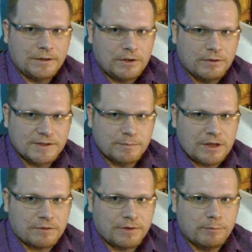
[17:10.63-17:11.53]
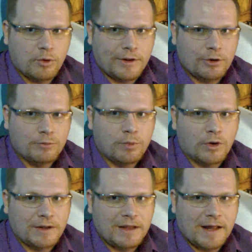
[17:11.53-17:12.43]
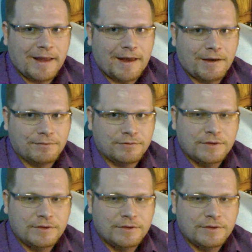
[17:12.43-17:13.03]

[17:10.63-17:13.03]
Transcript: USB 3.0 port that I have